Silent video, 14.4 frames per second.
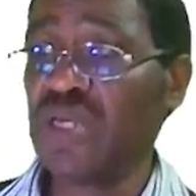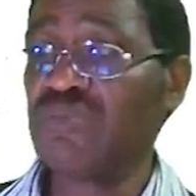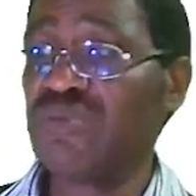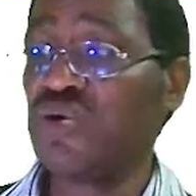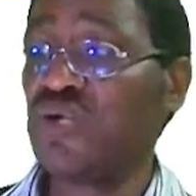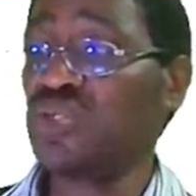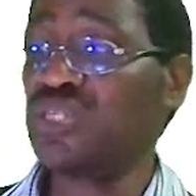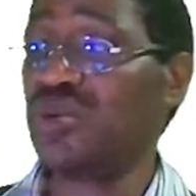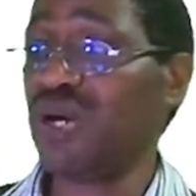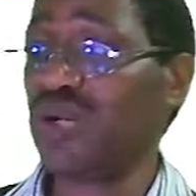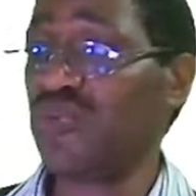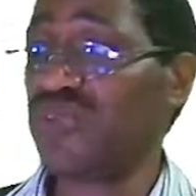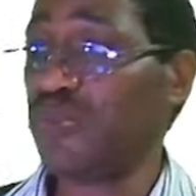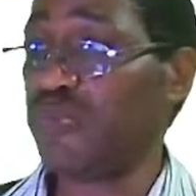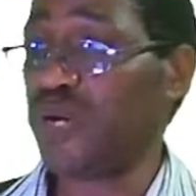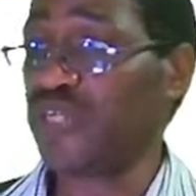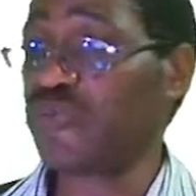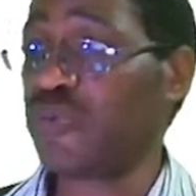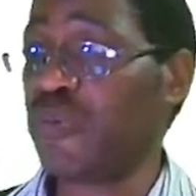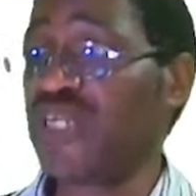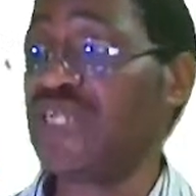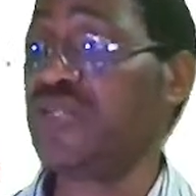because the one of the past
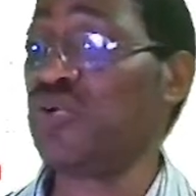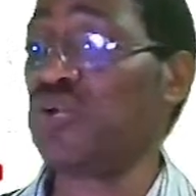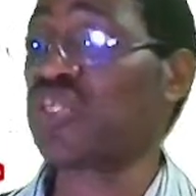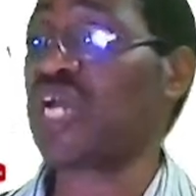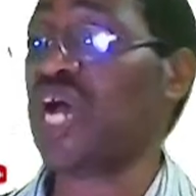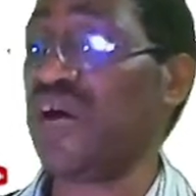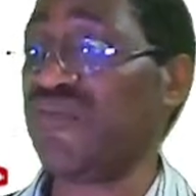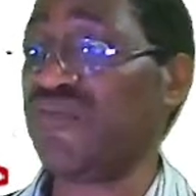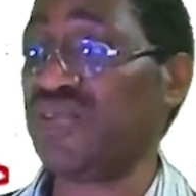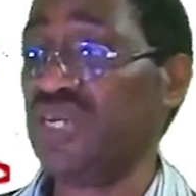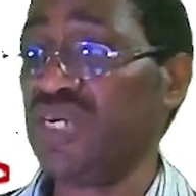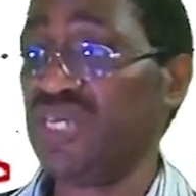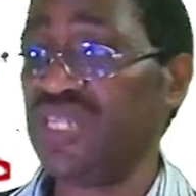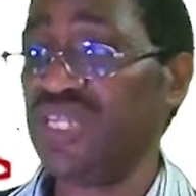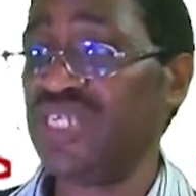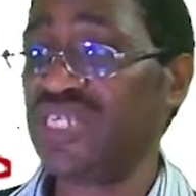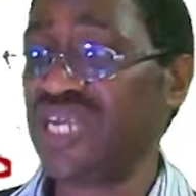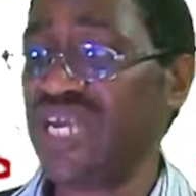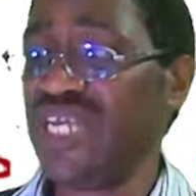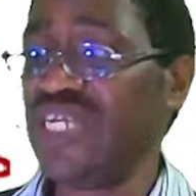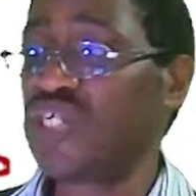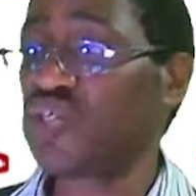paper did not have this
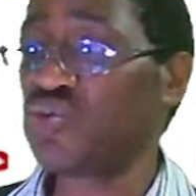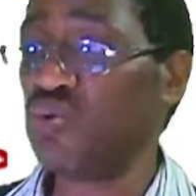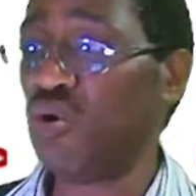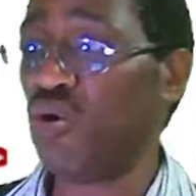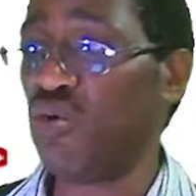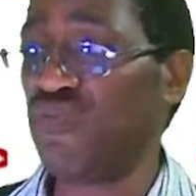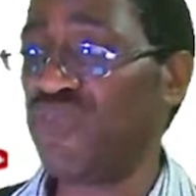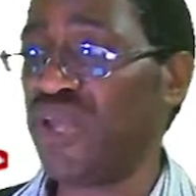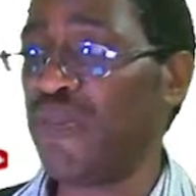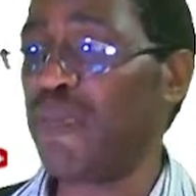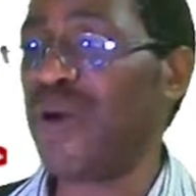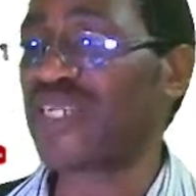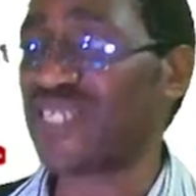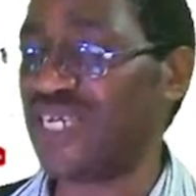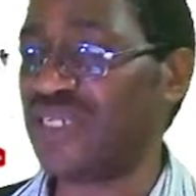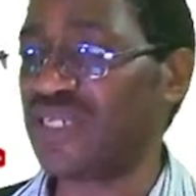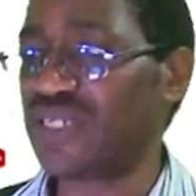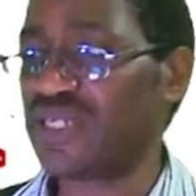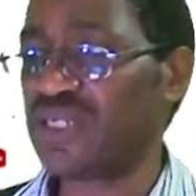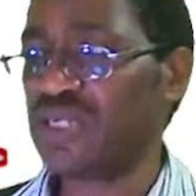issue of the patent